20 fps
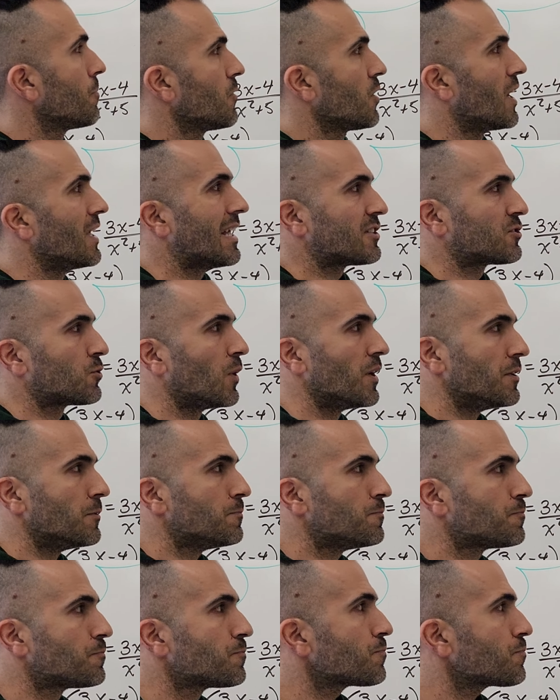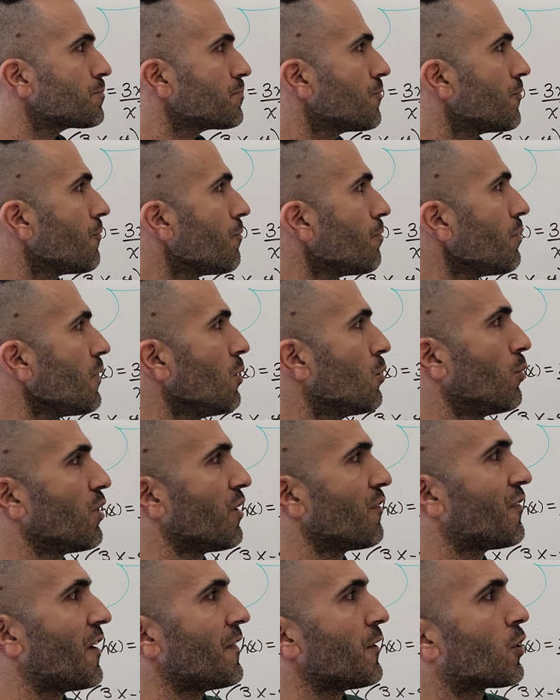Okay, last one. We
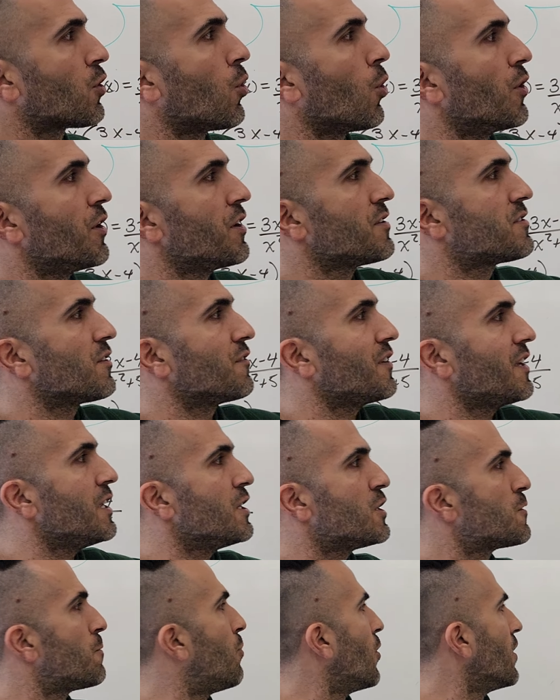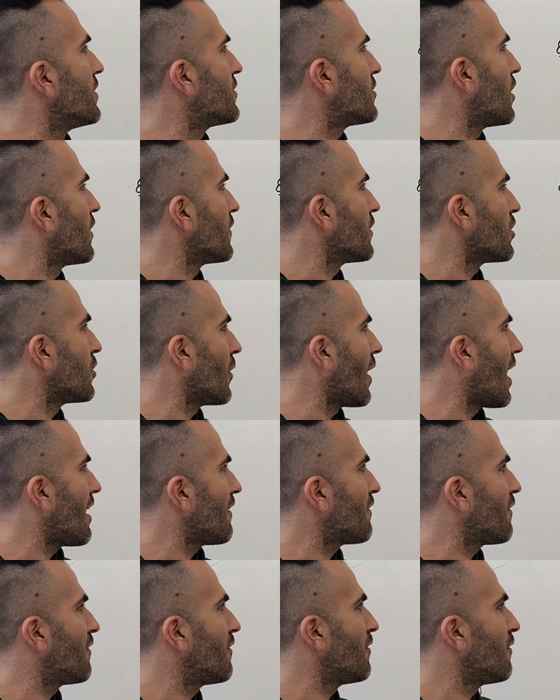want to find the coordinates of each point on the
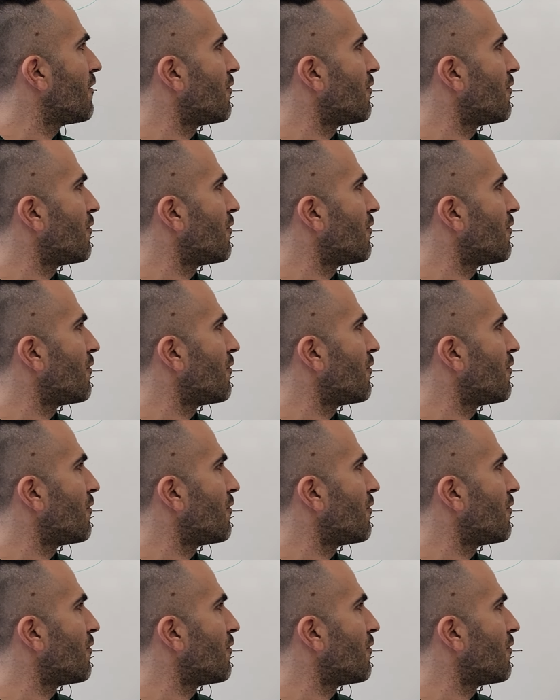graph